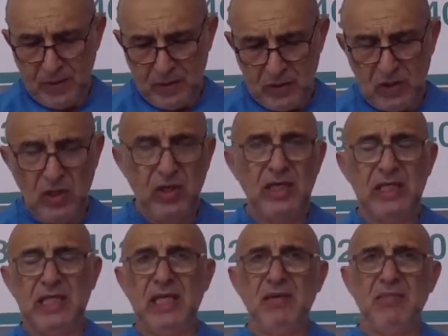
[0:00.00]
So it
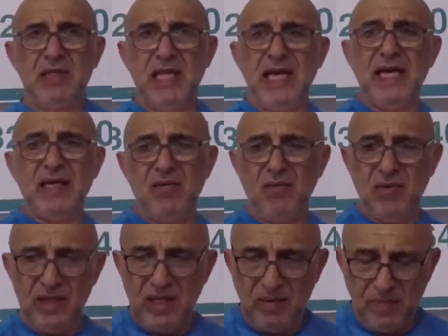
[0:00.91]
seems like
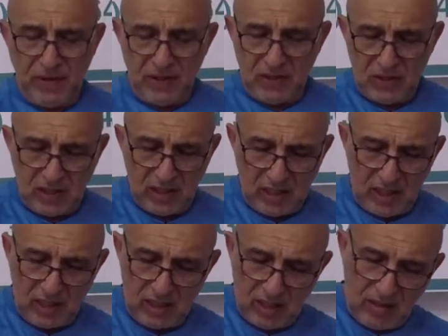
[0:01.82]
when they punched it,
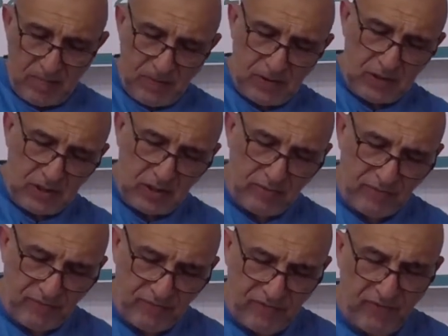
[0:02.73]
they punched it
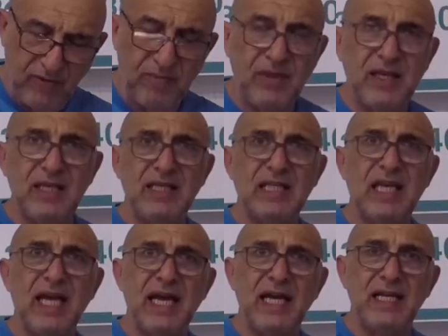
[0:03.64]
from this
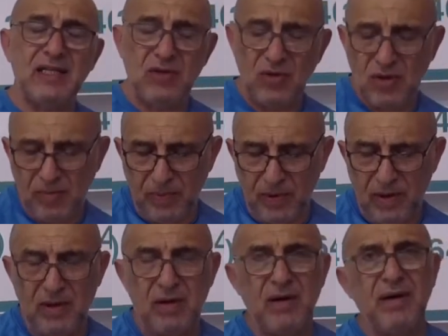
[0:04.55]
side, so the
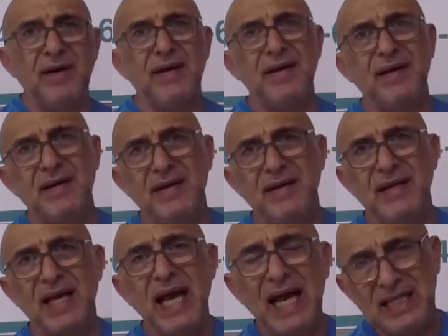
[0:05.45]
burr,
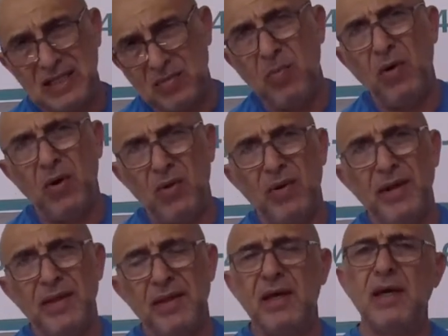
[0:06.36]
a small
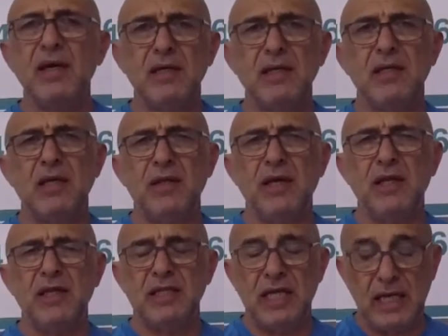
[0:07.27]
one, is on the
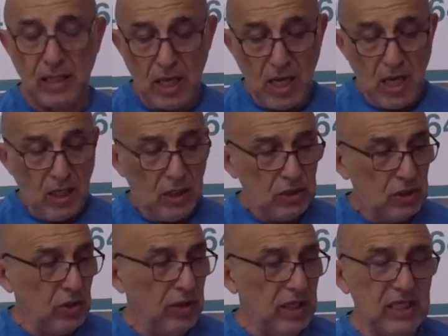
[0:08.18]
other side.
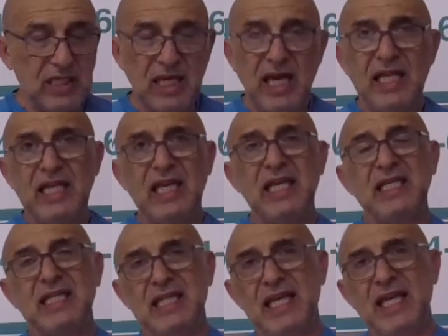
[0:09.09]
So this side
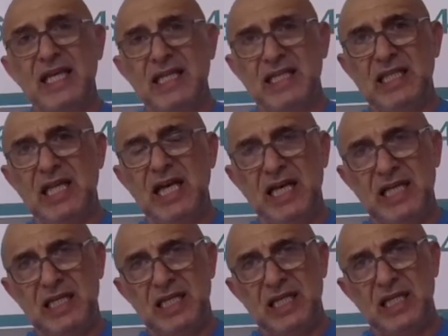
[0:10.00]
is the inside
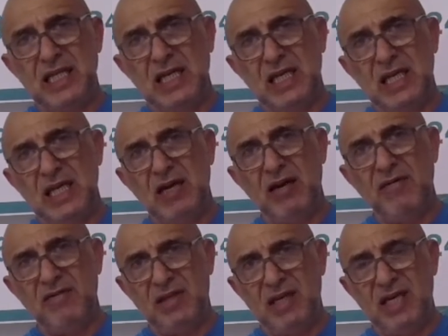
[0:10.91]

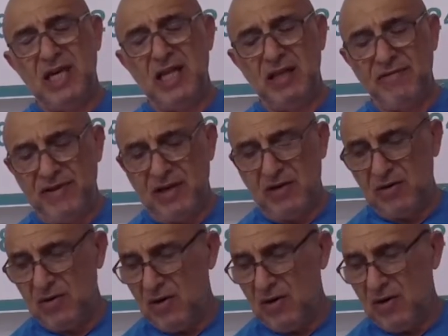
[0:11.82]
of the elevator.